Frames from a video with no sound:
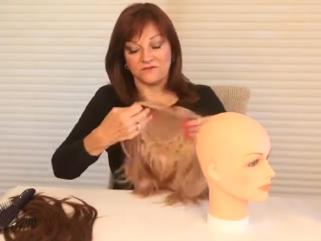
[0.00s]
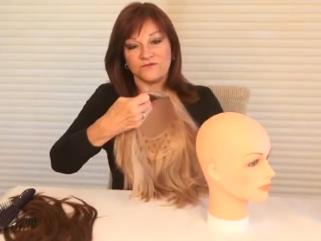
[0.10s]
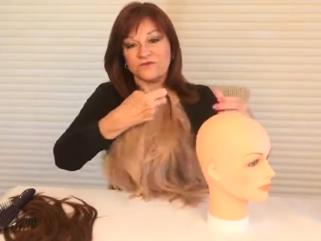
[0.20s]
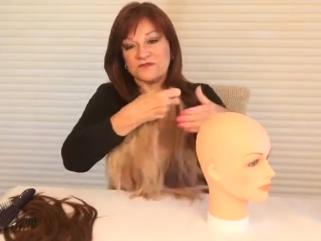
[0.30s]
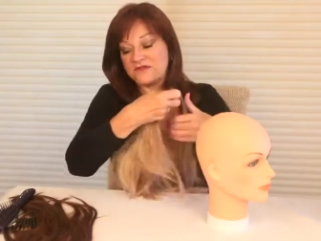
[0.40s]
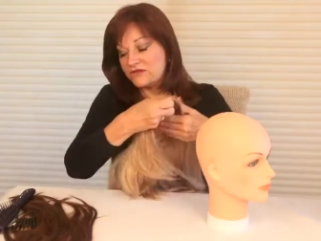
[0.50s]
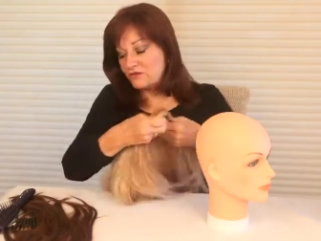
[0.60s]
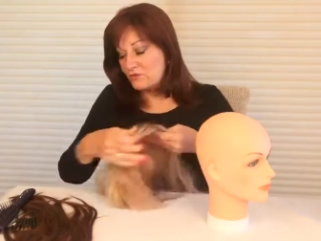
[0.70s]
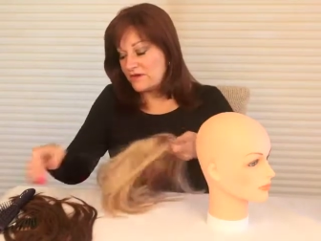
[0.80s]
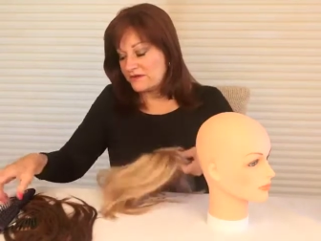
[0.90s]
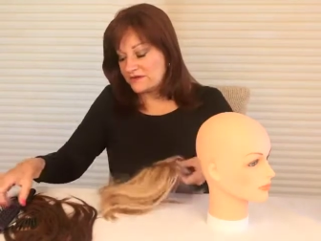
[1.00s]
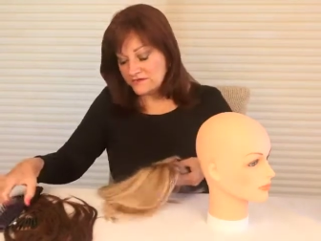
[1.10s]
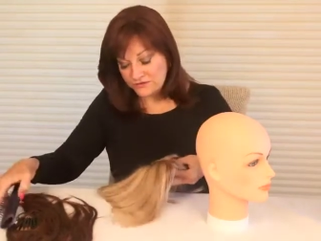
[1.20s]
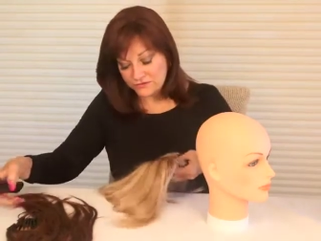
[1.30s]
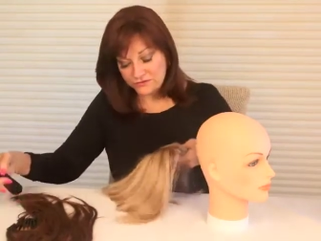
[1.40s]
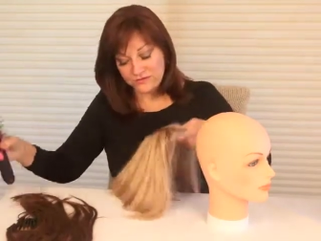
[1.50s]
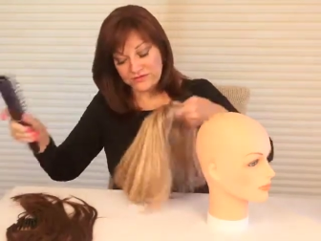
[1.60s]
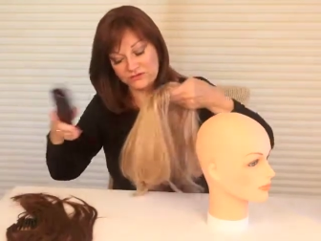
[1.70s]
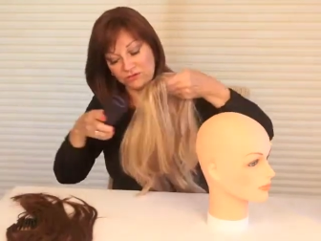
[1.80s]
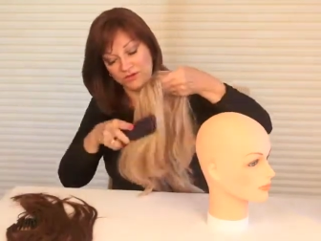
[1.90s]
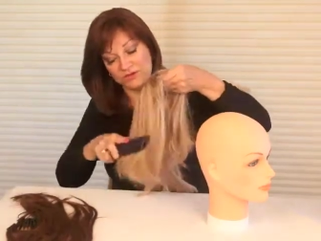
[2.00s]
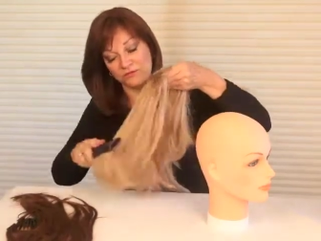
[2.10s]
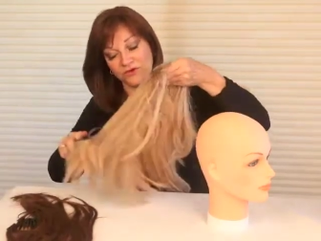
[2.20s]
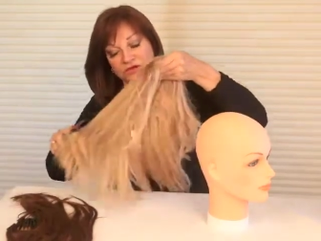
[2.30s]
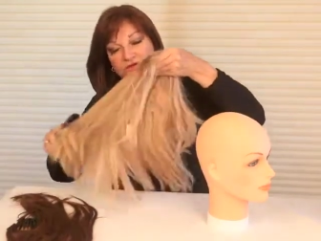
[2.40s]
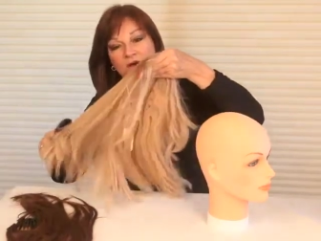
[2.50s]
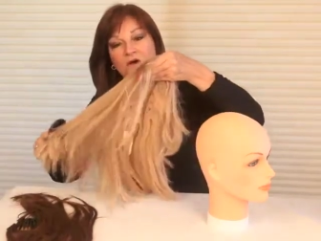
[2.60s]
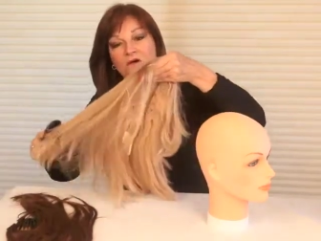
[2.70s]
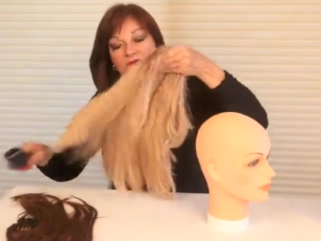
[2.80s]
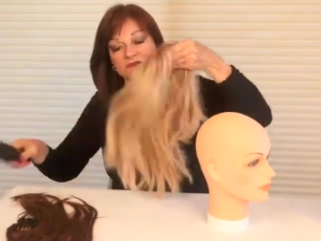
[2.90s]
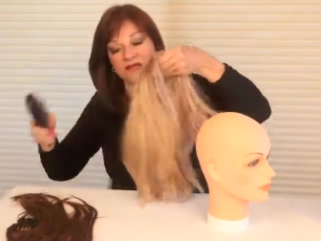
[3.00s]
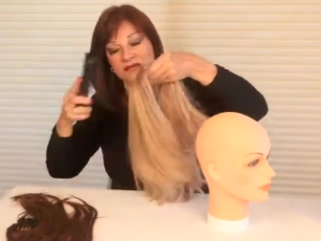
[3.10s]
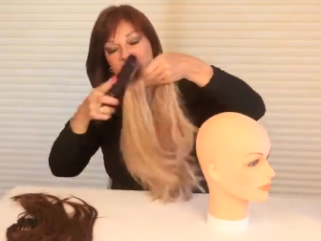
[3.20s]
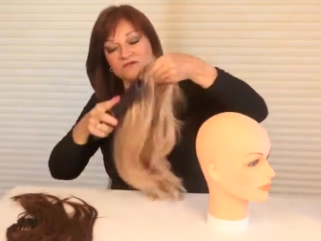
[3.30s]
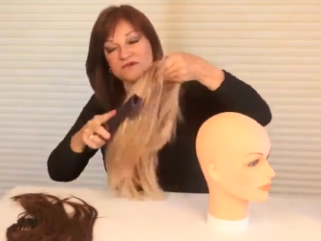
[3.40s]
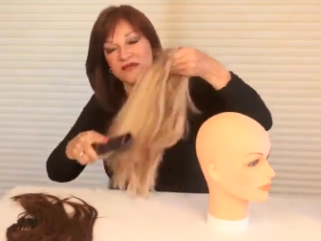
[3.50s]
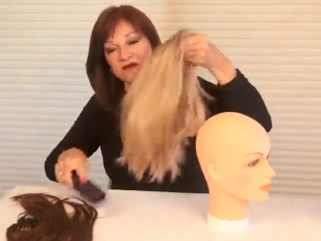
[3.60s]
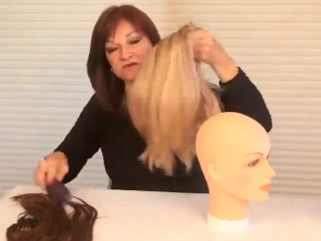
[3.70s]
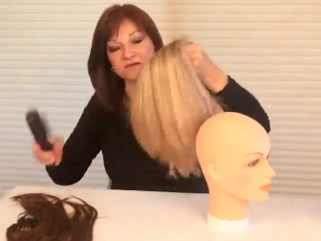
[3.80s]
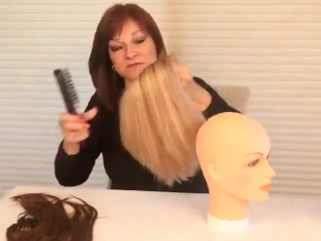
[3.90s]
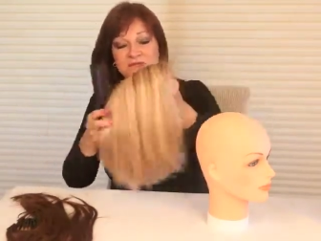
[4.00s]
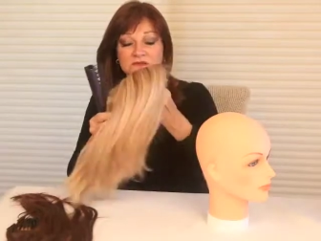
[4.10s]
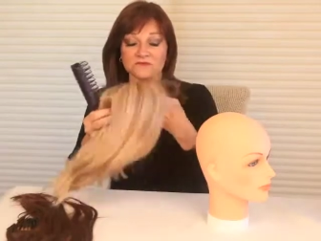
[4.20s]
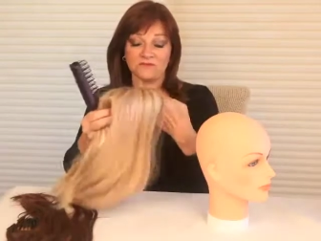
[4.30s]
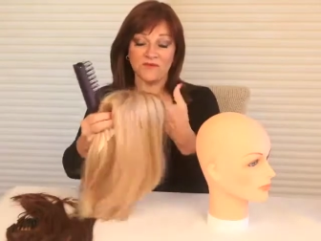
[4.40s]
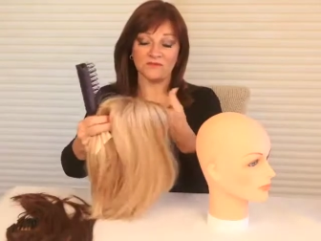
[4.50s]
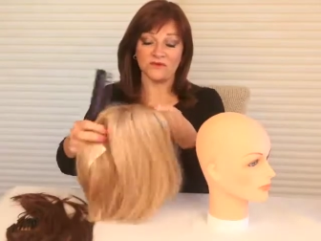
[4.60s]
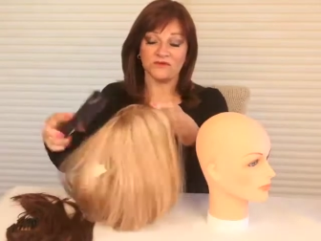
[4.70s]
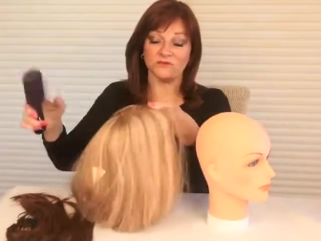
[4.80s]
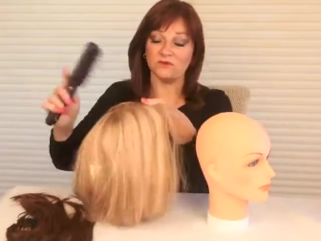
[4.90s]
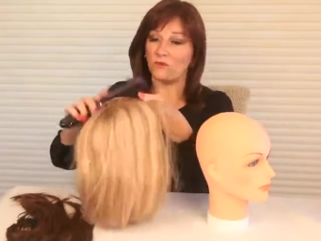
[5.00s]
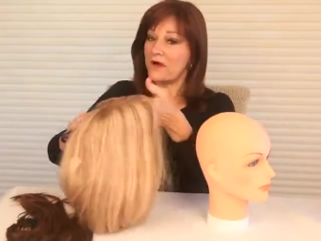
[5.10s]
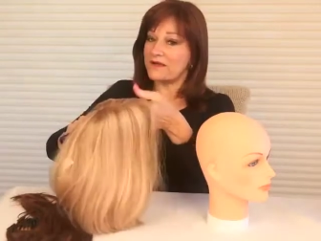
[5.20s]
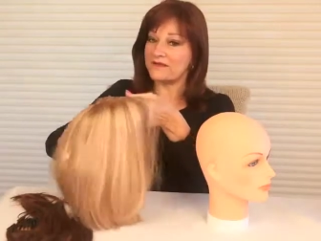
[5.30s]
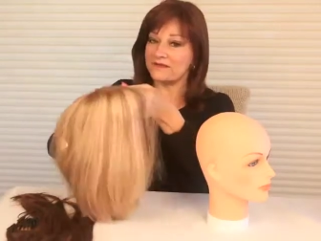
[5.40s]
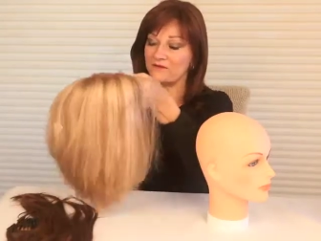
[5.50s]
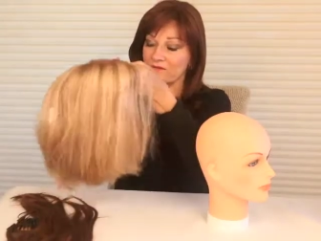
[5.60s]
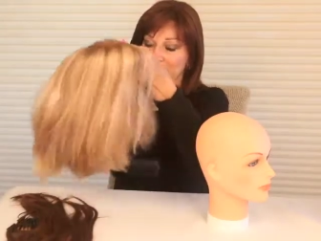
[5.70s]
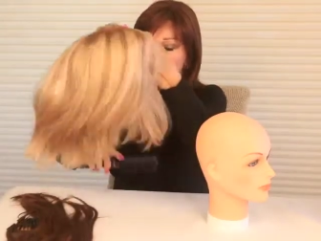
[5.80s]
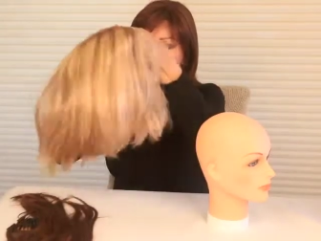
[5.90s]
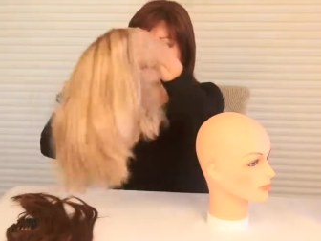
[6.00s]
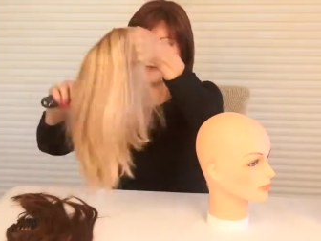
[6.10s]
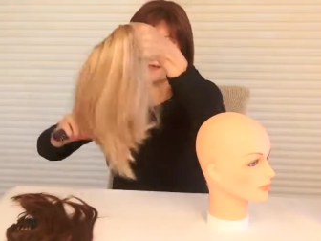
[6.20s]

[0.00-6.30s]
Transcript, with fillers: the first thing you want to do is you want to brush all the tangles out because remember you've been walking in the wind,